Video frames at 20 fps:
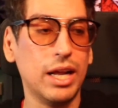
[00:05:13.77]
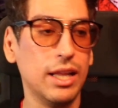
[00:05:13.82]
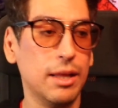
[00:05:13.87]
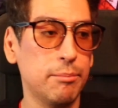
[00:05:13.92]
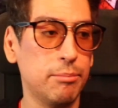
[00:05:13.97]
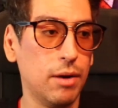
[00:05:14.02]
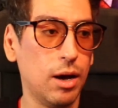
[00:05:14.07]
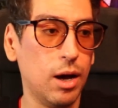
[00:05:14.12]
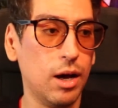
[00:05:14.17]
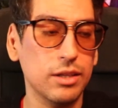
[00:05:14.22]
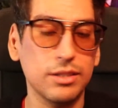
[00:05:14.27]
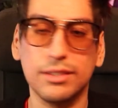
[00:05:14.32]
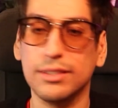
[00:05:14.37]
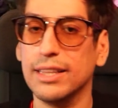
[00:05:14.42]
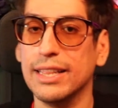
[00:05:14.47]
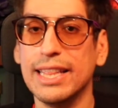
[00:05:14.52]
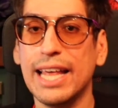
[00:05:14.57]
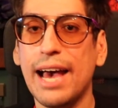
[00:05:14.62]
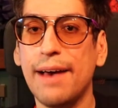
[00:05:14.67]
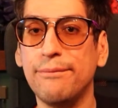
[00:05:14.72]
boss.
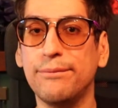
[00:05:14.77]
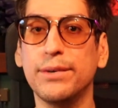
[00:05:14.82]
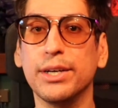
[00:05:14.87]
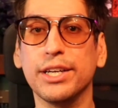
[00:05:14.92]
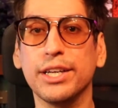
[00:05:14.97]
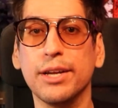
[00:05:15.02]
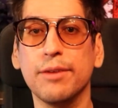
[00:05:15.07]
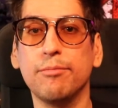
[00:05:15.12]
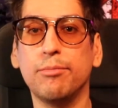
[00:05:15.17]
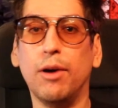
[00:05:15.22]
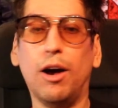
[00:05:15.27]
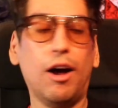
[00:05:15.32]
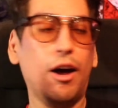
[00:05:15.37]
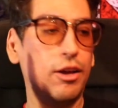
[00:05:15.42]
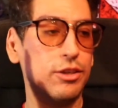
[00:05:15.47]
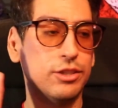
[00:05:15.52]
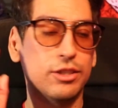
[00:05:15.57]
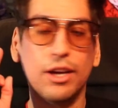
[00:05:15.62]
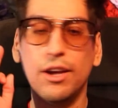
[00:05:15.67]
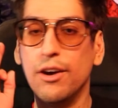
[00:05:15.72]
That freaking
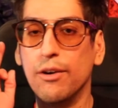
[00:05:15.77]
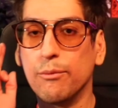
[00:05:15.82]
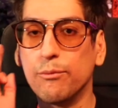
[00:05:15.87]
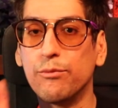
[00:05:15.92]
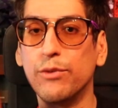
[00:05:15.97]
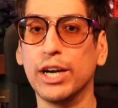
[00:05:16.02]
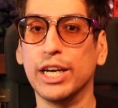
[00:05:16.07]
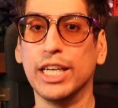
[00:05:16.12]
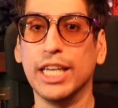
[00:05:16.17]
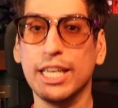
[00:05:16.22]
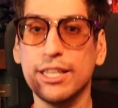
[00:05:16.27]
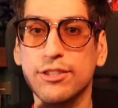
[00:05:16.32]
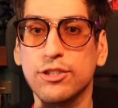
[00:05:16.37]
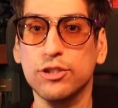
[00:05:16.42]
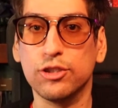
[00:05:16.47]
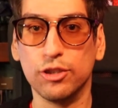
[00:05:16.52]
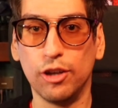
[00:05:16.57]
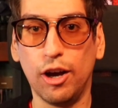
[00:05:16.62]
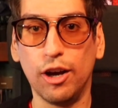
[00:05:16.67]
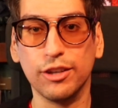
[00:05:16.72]
boss freaking
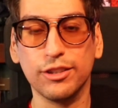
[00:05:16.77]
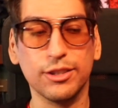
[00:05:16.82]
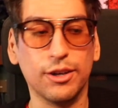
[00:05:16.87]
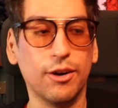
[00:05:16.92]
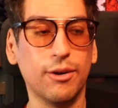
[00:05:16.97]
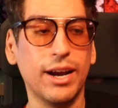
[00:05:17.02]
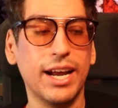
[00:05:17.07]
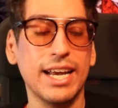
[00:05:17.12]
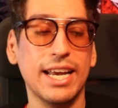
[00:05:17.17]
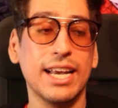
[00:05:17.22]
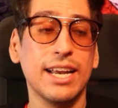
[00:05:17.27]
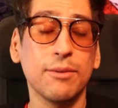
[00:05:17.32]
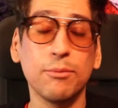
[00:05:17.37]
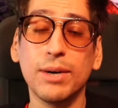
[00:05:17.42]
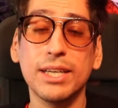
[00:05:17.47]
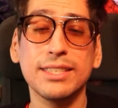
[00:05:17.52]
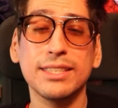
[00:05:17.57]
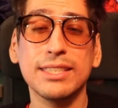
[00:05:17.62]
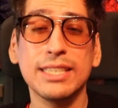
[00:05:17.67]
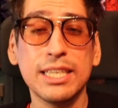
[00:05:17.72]
sucked. All right. And
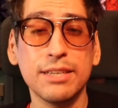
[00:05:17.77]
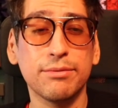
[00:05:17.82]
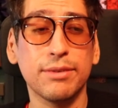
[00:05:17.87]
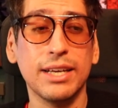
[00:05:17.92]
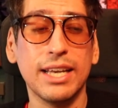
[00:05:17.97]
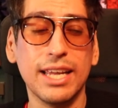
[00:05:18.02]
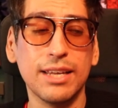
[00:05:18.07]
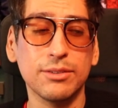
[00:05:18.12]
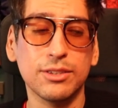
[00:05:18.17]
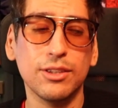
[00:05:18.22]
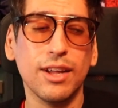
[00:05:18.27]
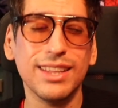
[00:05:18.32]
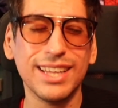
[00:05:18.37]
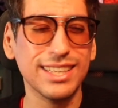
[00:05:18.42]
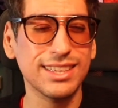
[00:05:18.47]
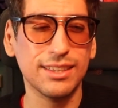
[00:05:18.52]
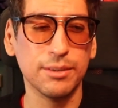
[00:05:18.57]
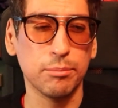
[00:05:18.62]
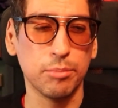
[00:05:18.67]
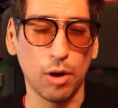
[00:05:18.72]
it's not
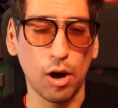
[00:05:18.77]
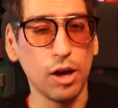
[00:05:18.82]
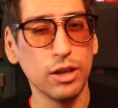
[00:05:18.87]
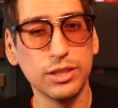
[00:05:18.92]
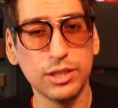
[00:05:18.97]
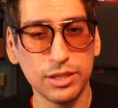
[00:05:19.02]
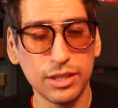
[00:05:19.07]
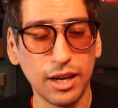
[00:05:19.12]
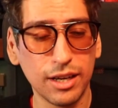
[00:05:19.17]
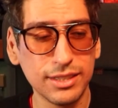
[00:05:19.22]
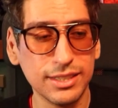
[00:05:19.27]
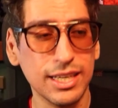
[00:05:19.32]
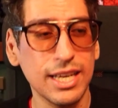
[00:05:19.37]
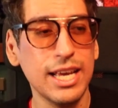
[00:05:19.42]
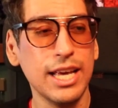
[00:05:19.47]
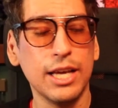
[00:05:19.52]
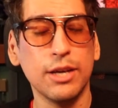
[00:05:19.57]
like the boss sucked.